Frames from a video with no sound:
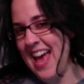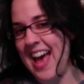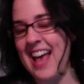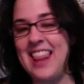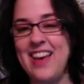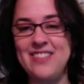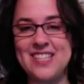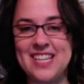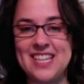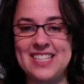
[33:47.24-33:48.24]
I loves
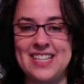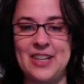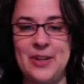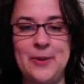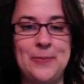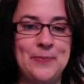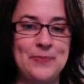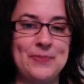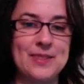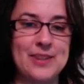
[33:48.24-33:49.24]
it.
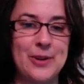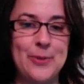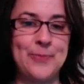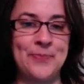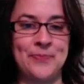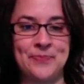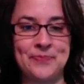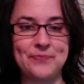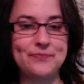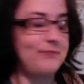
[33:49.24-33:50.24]
So
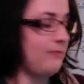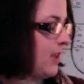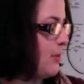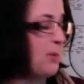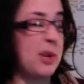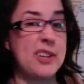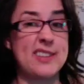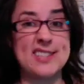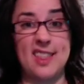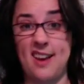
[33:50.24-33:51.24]
I'll be wearing
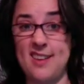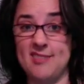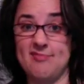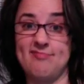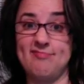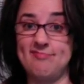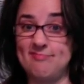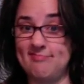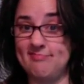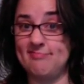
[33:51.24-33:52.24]
this a lot.
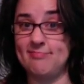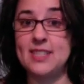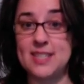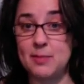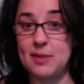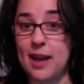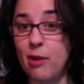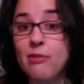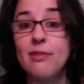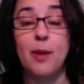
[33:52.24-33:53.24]
See me
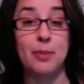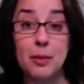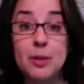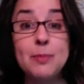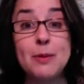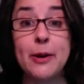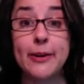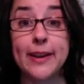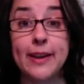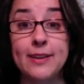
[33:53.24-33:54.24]
out, I'll probably be
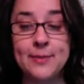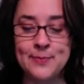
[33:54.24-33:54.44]
wearing it.